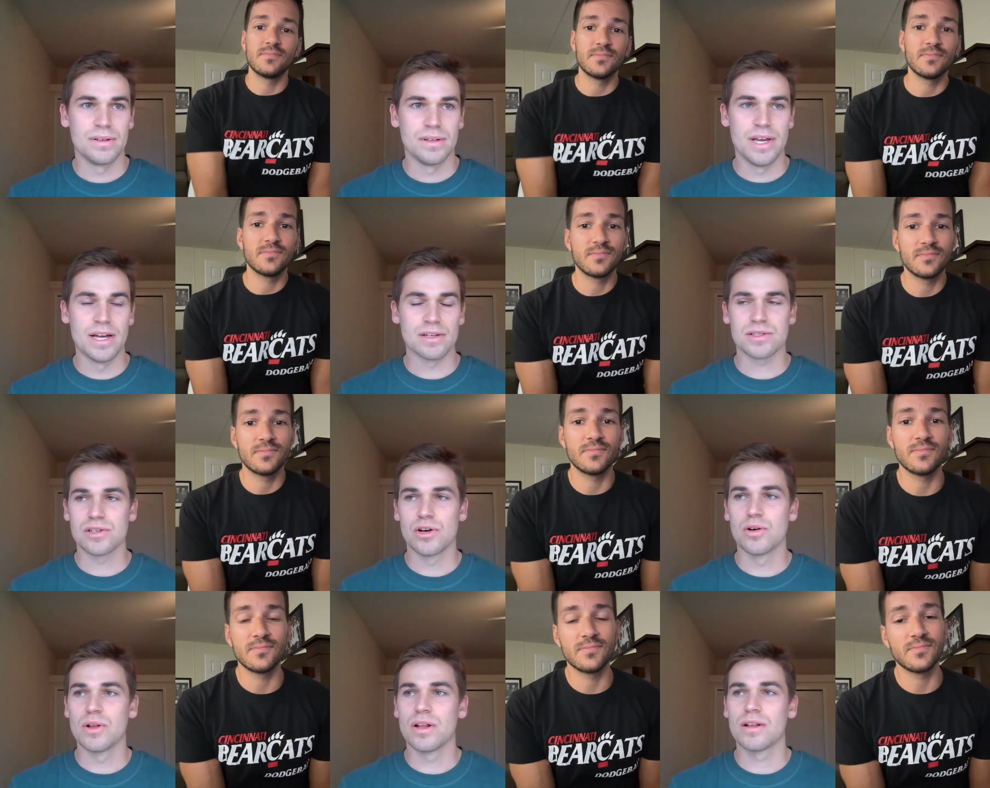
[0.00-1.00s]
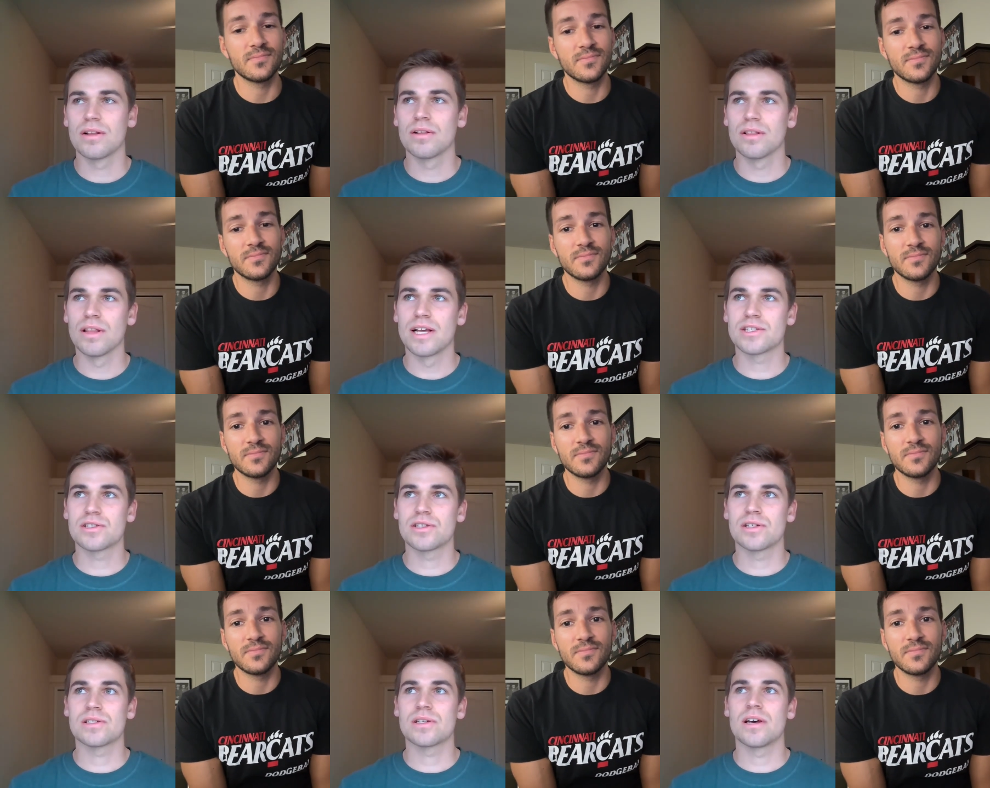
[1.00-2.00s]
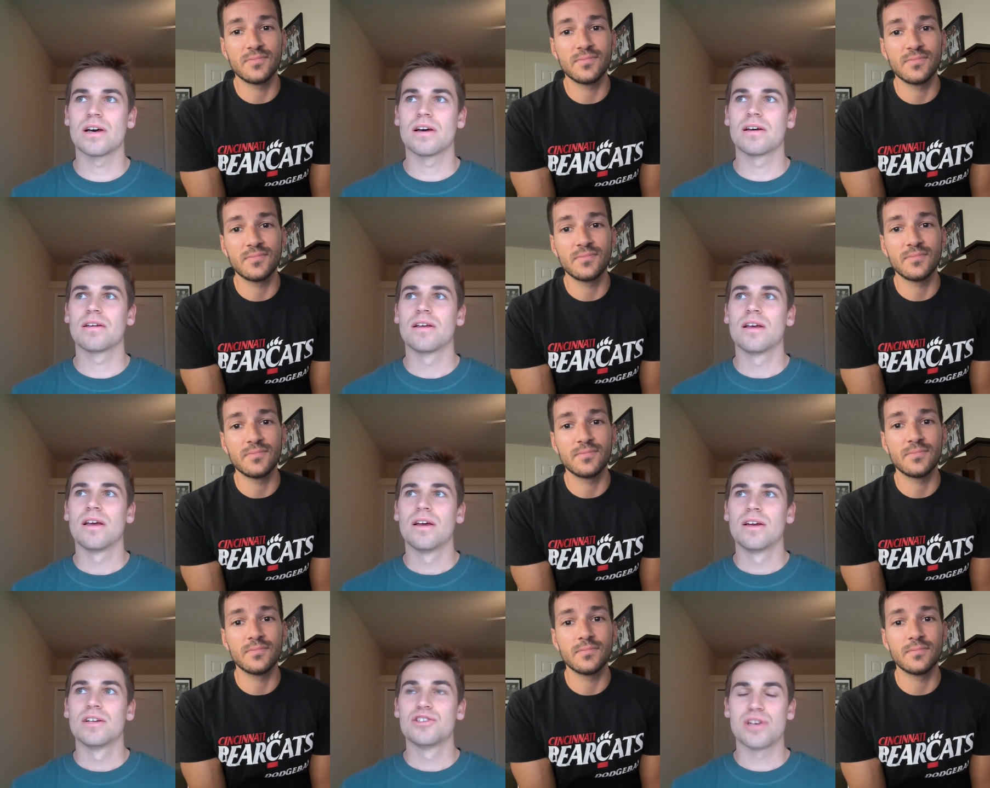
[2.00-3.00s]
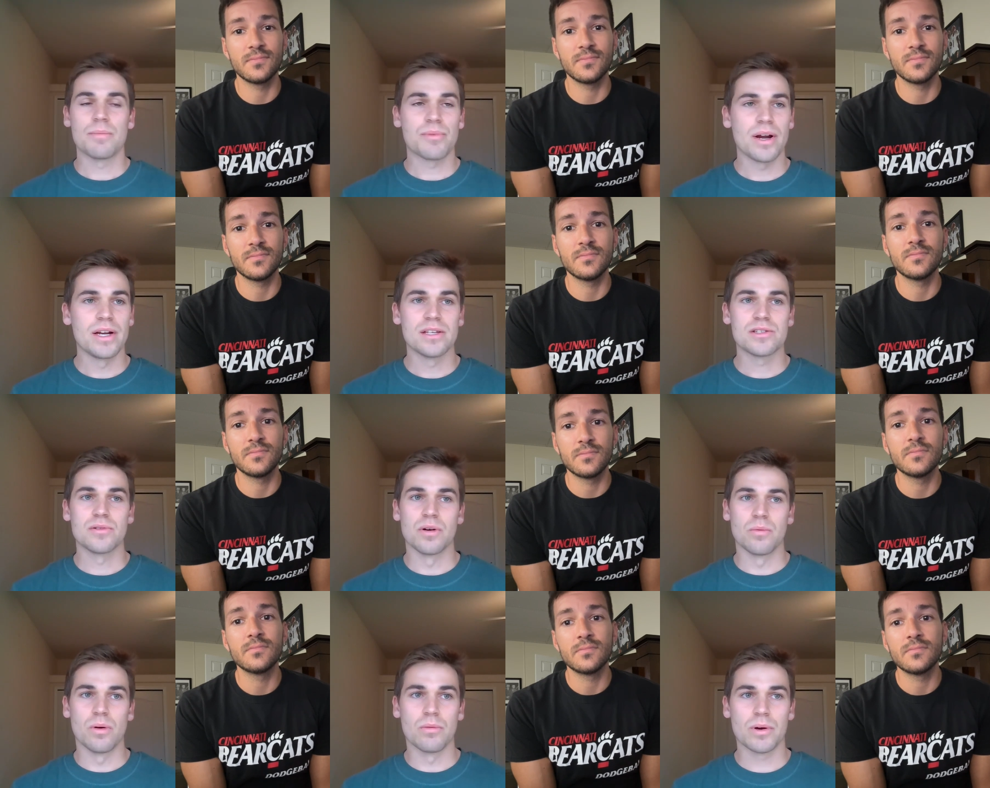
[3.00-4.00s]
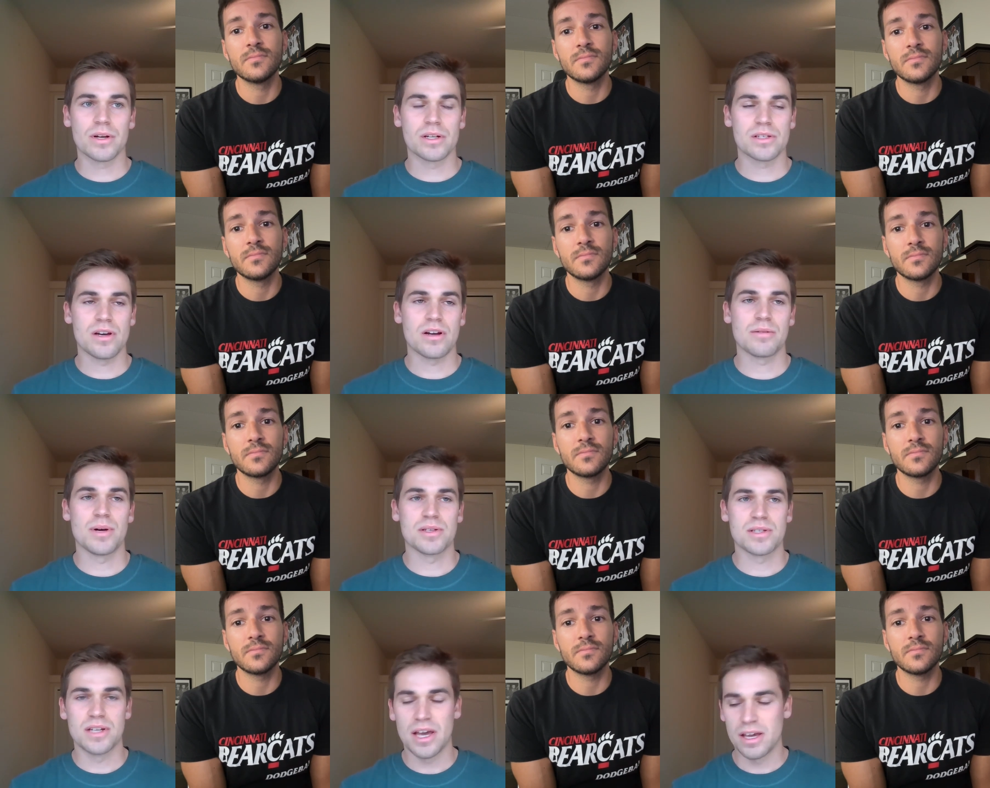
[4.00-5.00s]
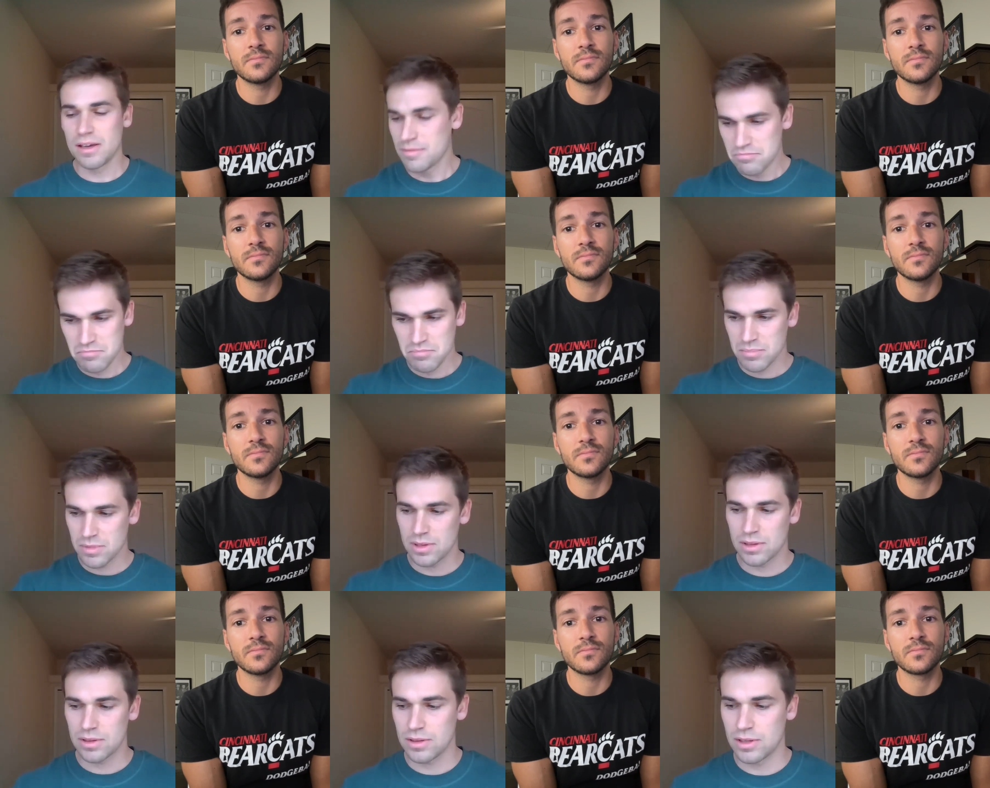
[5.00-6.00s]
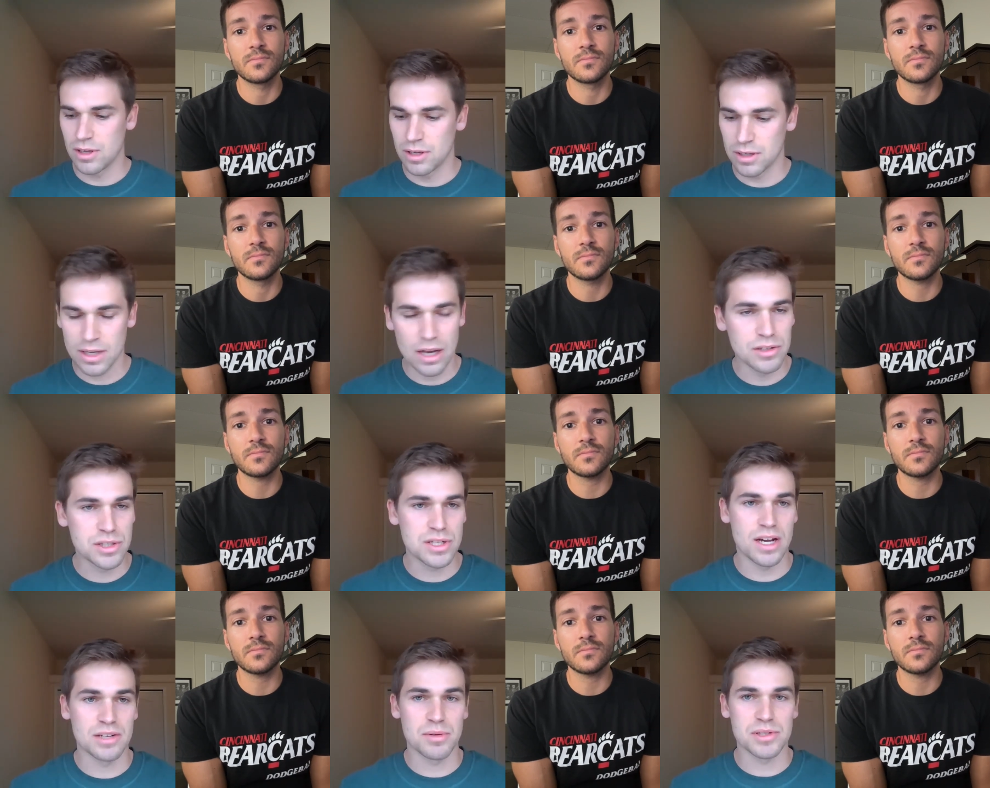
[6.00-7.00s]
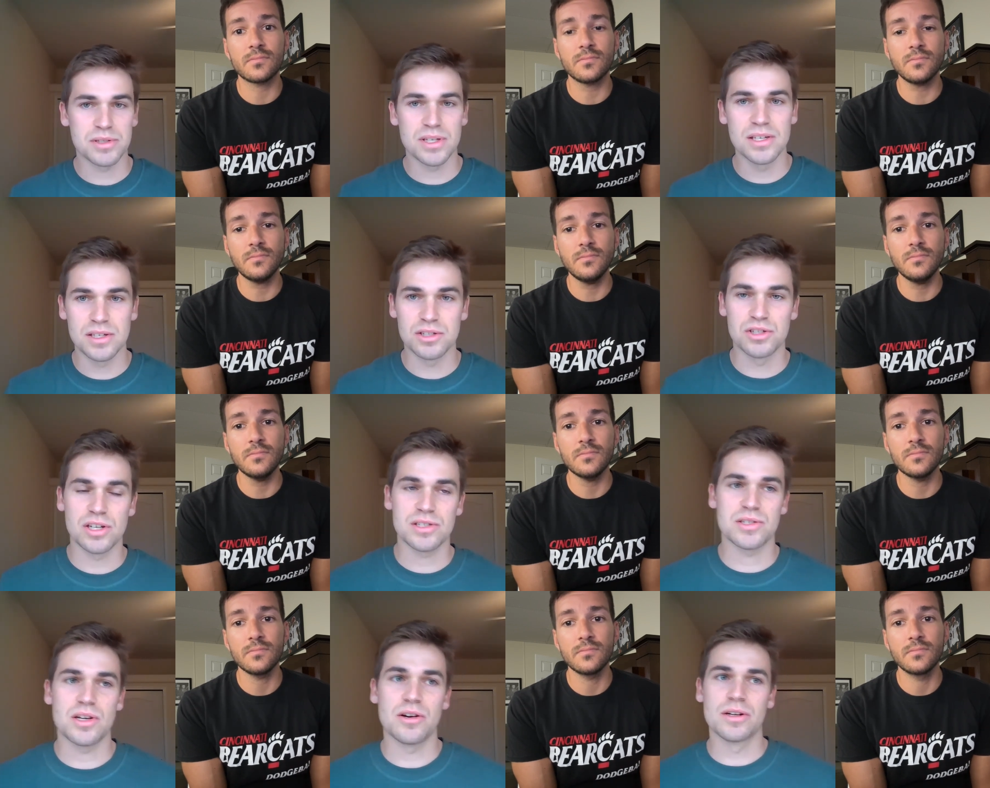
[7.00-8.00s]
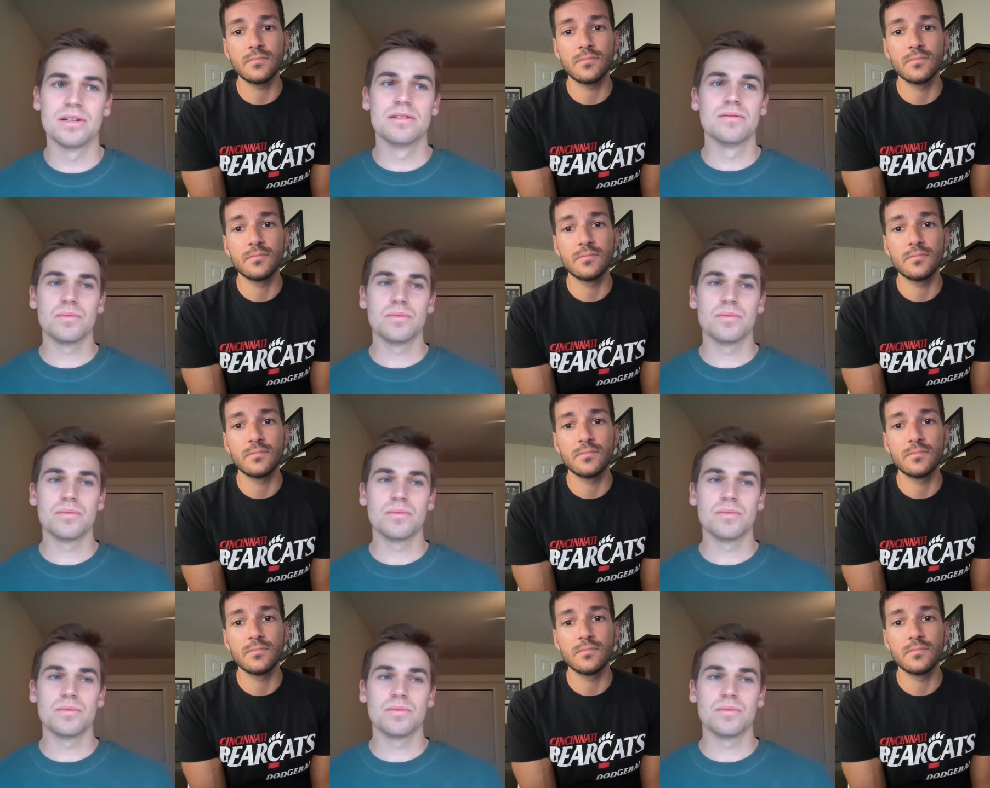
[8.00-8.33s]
Speaker 1: Yeah, so let's just uh, jump right into it. What we're going to talk about today the college dodgeball season just started.